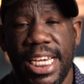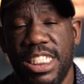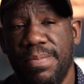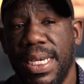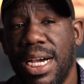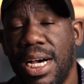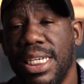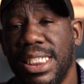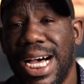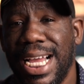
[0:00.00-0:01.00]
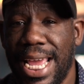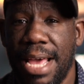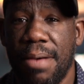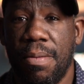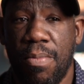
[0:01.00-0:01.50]
is because I
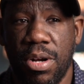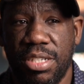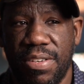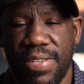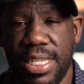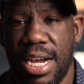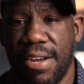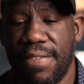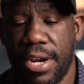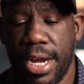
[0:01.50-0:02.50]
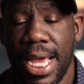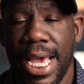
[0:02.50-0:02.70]
am a portrait photographer,